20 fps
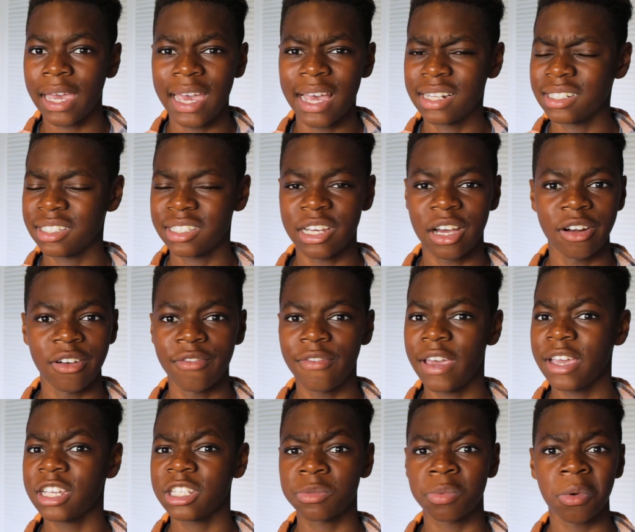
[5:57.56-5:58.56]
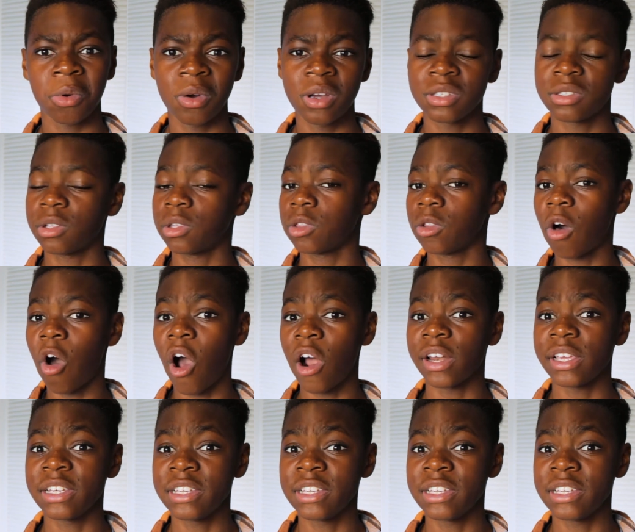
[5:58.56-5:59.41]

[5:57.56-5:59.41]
hands down, Vegas Pro is a lot